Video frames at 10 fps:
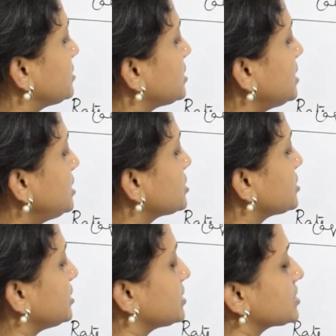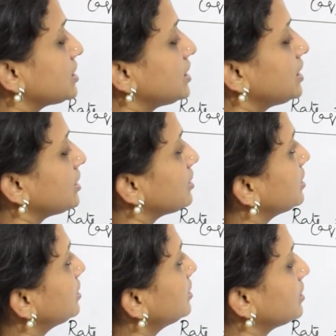change. Yes.
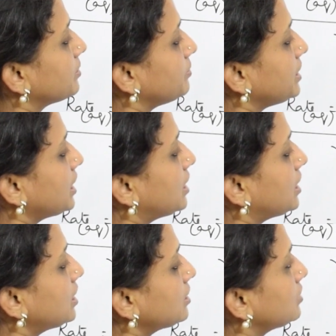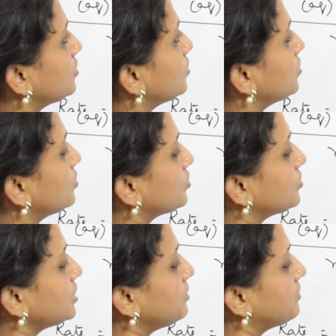Here
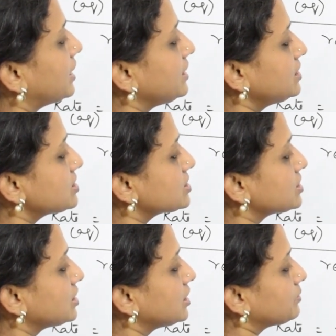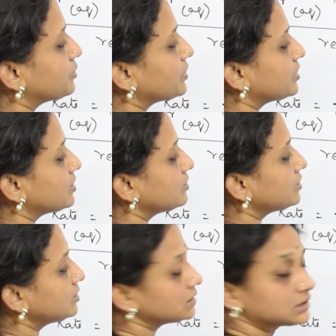BrO3 minus, put it in
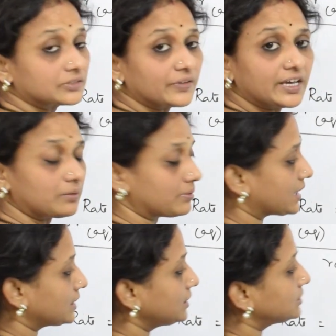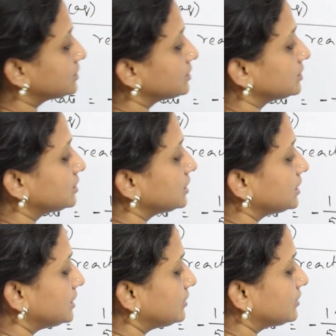the square brackets
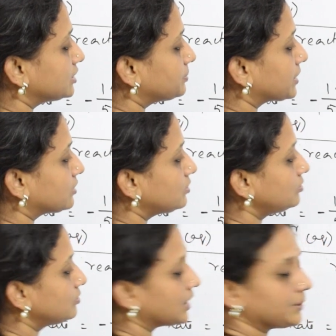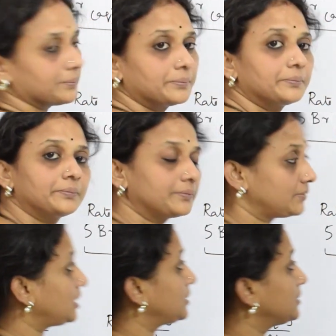with respect to time.
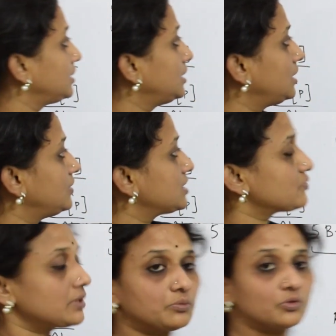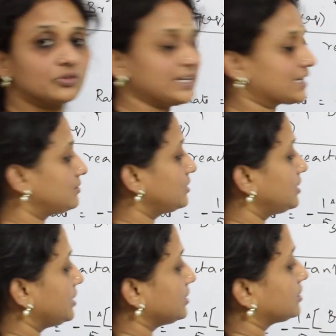Done. There's one more
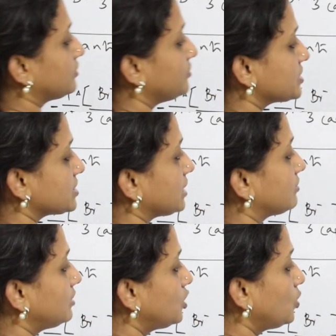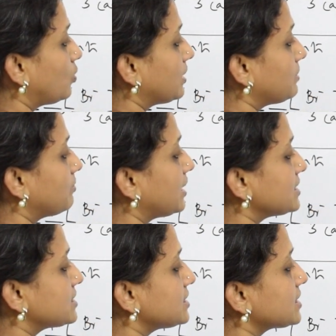reactant here which is equal to
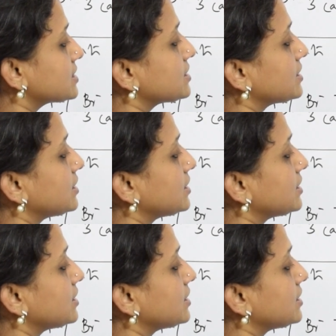1/6